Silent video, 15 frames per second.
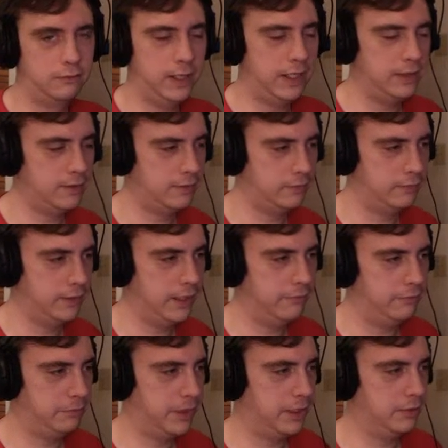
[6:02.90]
rant and
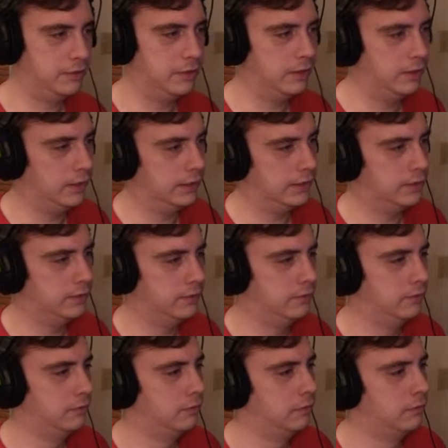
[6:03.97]
rave about shit like
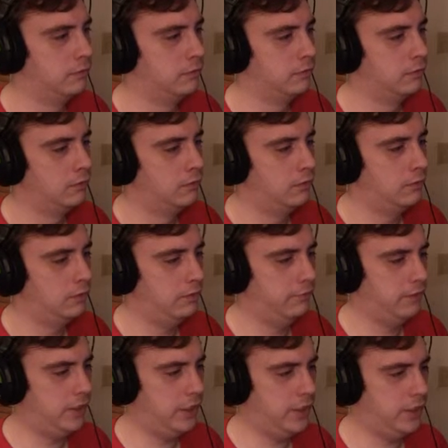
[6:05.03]
this.
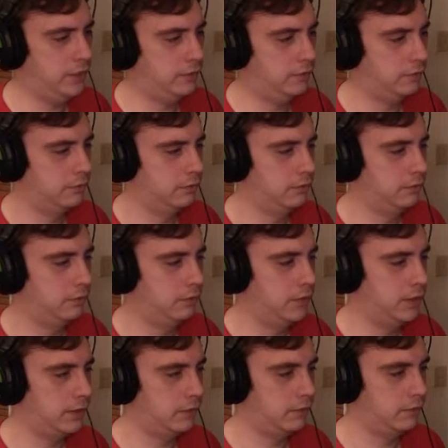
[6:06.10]
Divine!
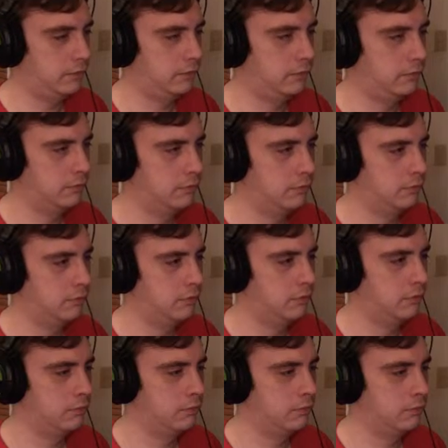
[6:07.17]
What? Another
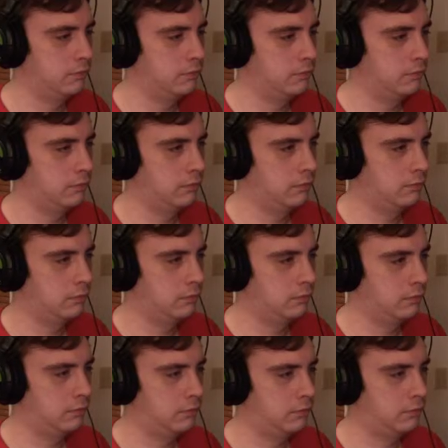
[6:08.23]
time. The
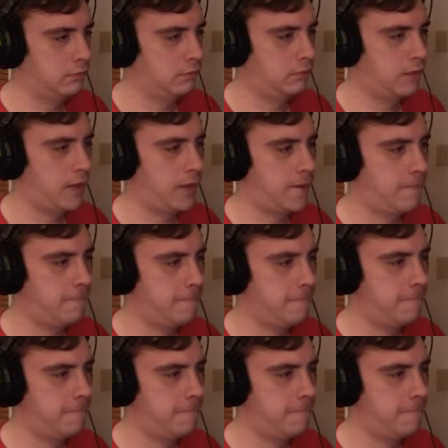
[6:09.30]
voice.